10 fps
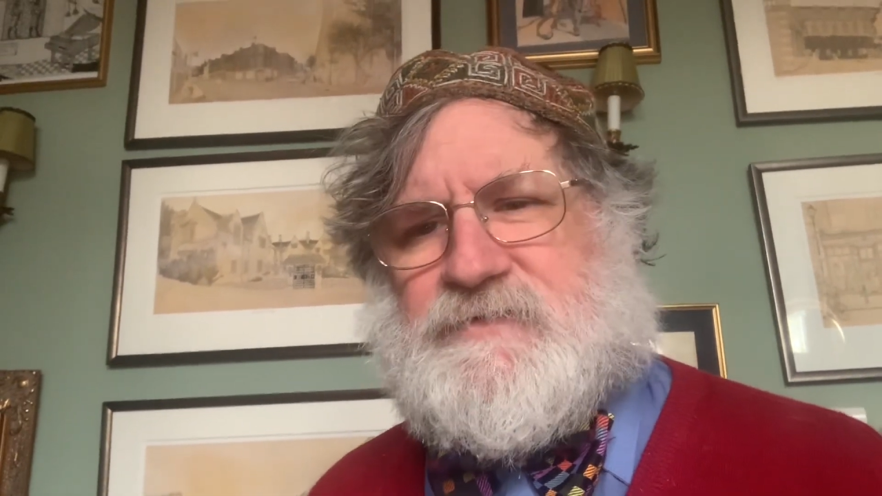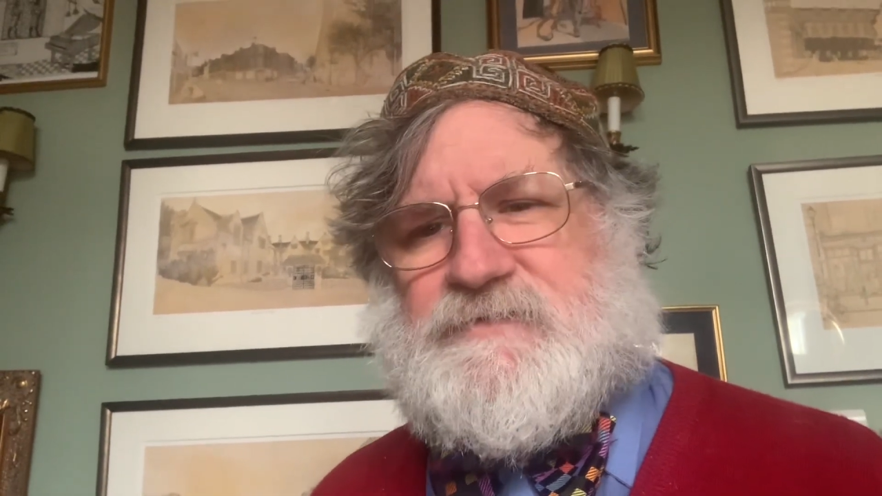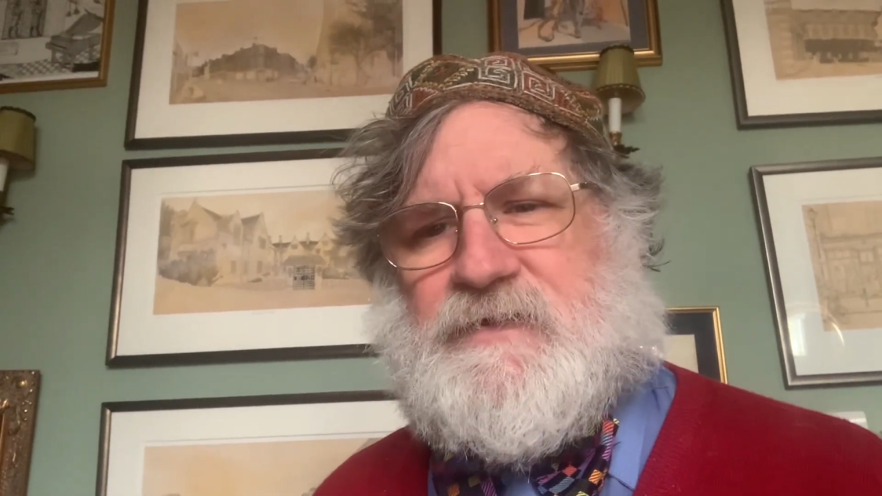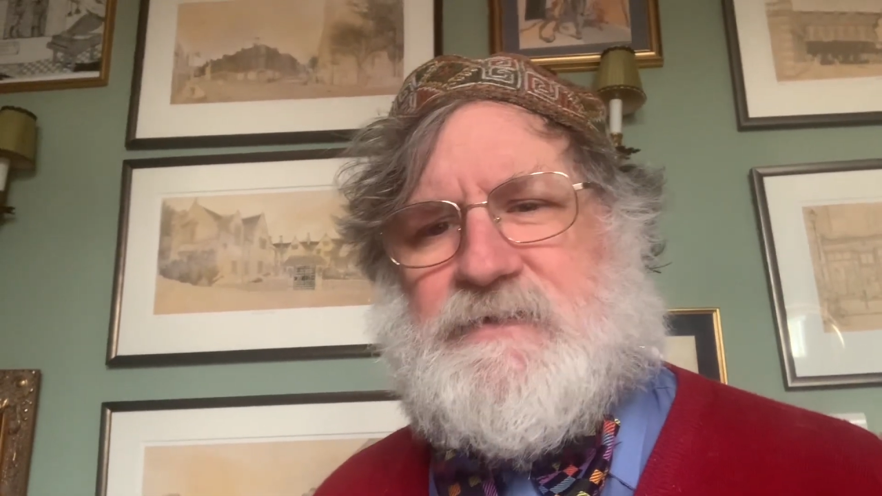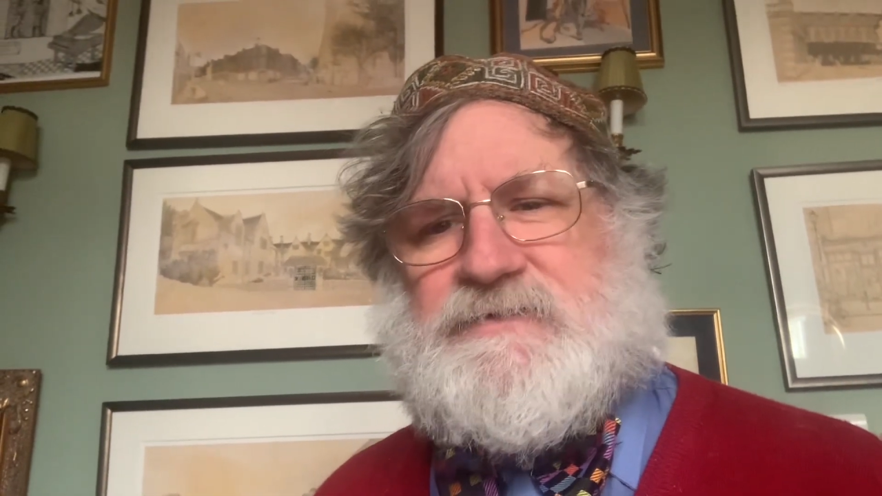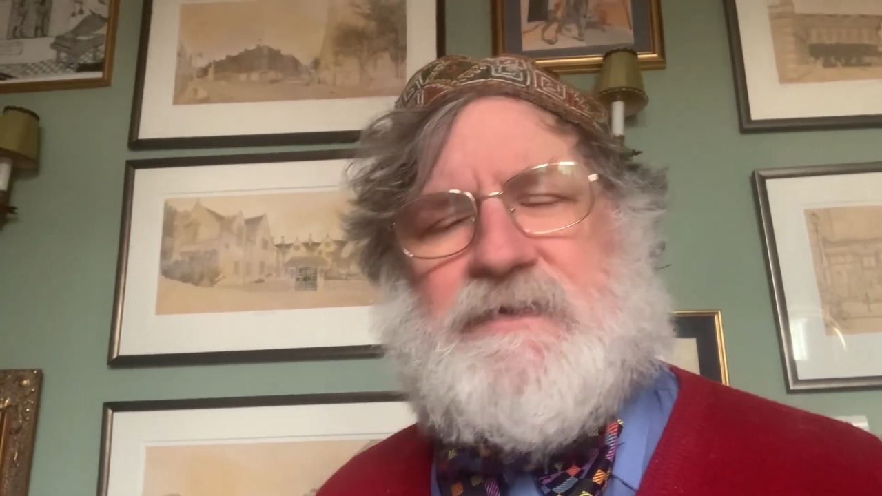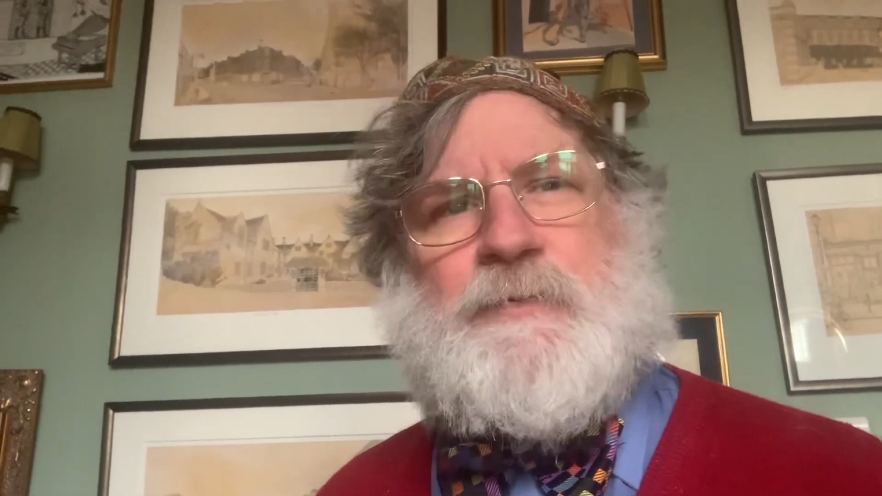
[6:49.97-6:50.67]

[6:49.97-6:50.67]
society.